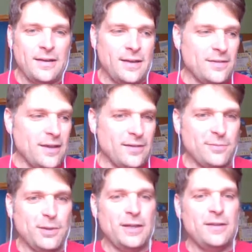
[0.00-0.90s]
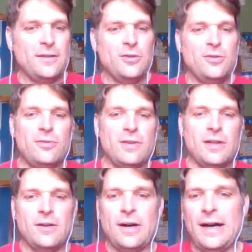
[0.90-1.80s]
as I explained in the YouTube
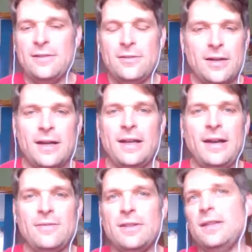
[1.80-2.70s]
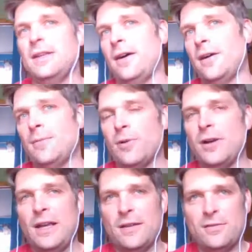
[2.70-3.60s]
video, I do not have the arm or
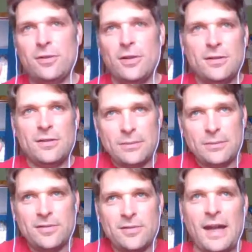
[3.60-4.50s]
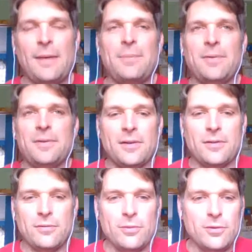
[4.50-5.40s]
hand strength to be able to snap
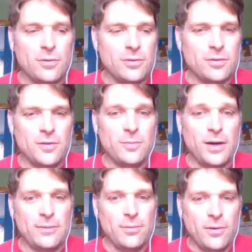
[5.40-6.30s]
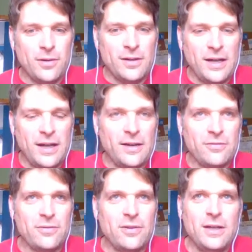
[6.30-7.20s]
a 3/4 inch pine board in half.
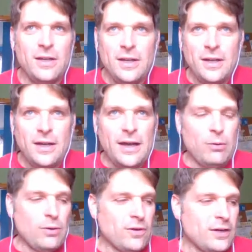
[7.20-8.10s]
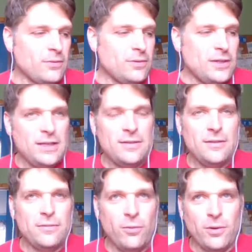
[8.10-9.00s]
However, I don't need
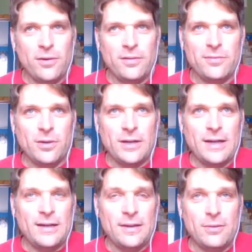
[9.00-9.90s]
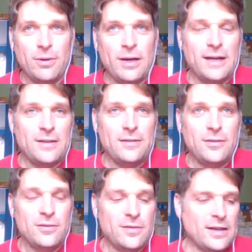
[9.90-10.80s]
the force. What I can
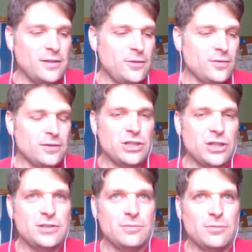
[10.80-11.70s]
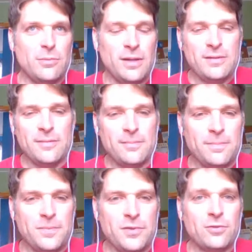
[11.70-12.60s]
use is I can use a change in momentum
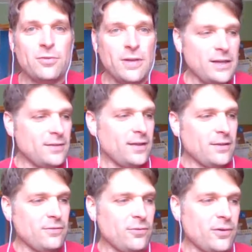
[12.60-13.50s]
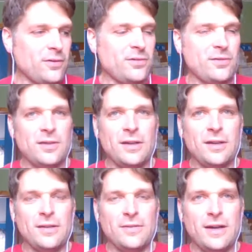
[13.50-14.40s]
to create that force. If